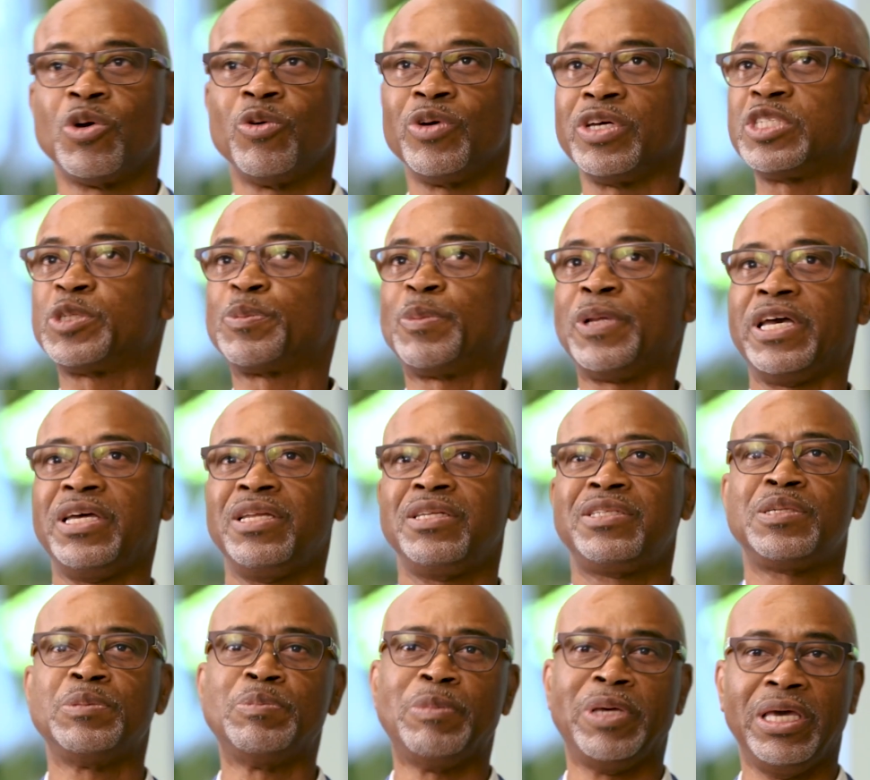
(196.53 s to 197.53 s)
So explain
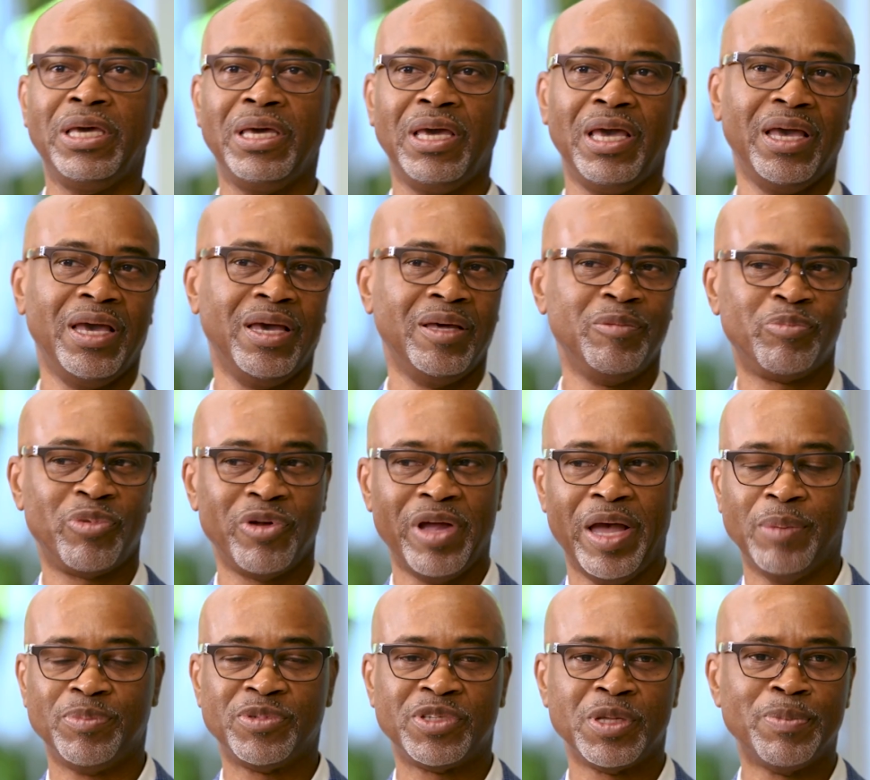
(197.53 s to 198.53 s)
to me and
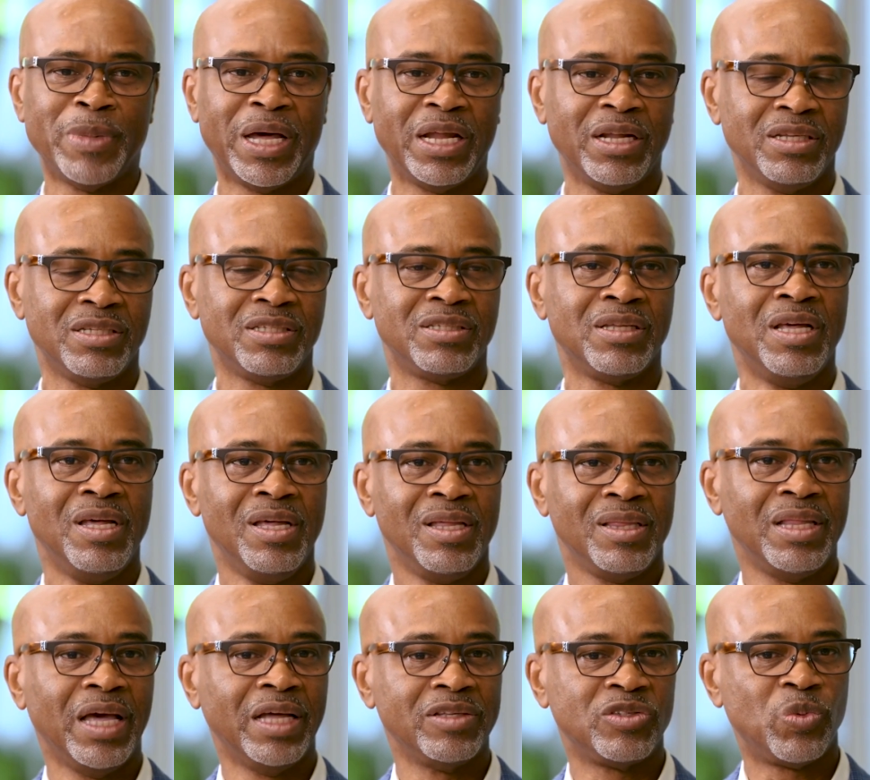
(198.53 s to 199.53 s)
perhaps somebody
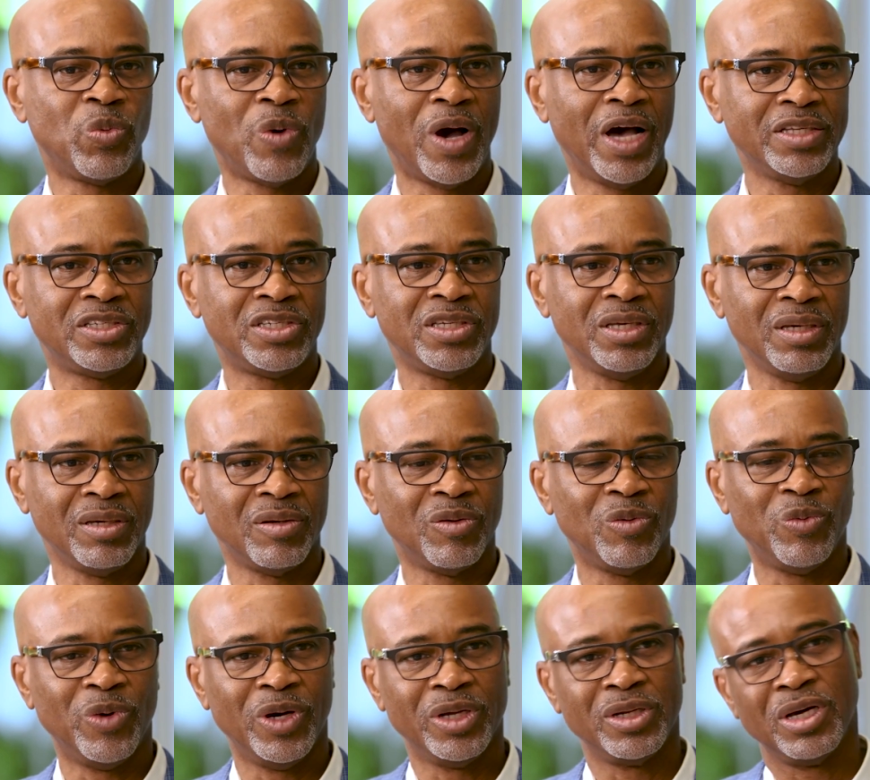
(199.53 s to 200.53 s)
that's watching
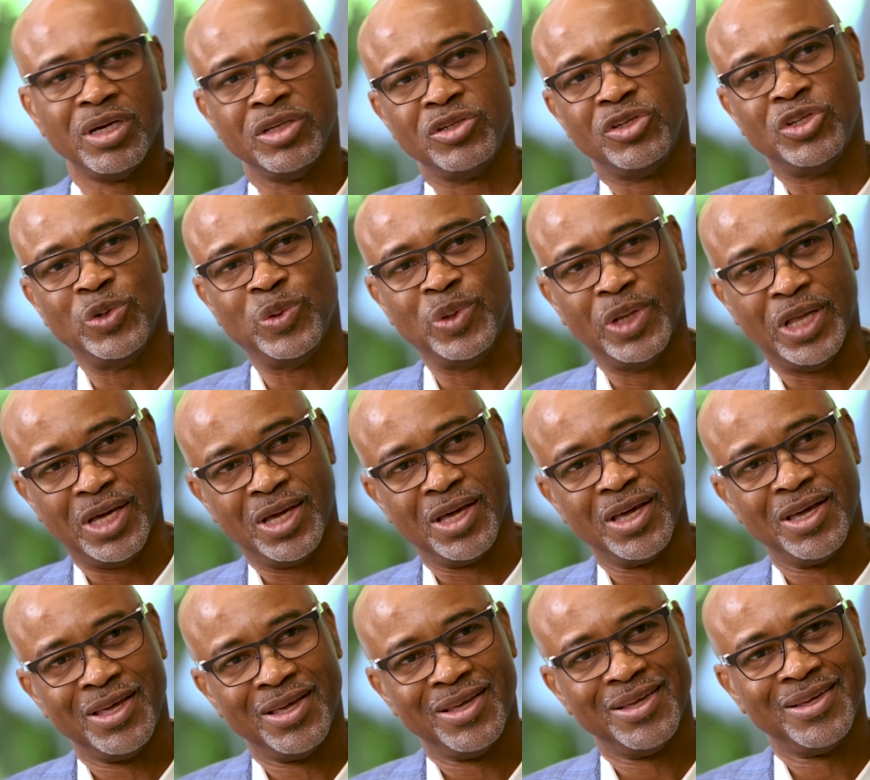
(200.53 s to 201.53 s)
what a doula
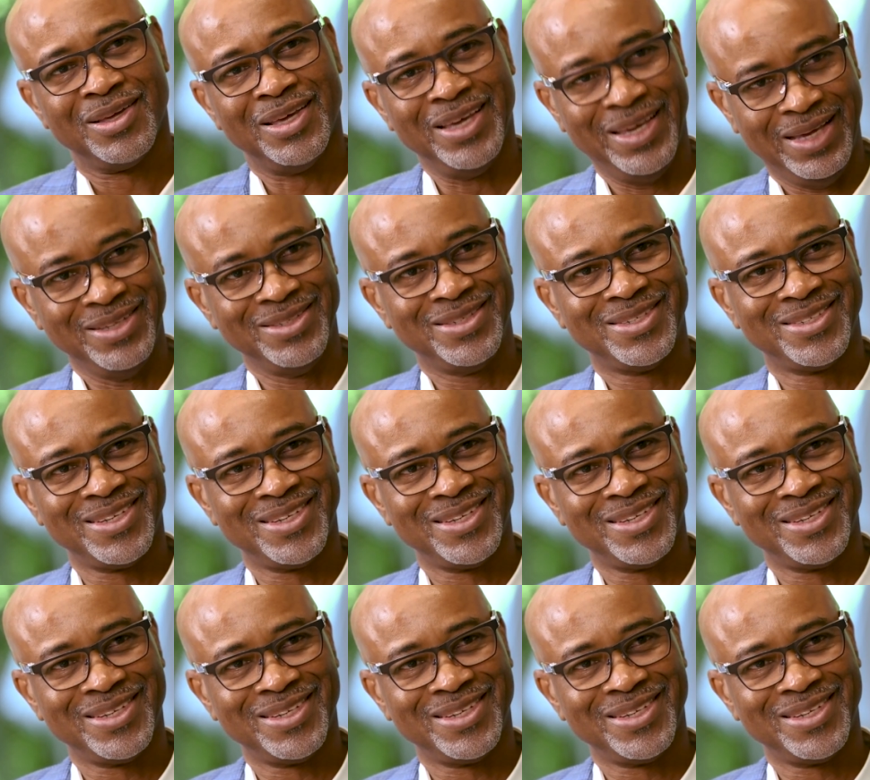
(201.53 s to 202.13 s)
is.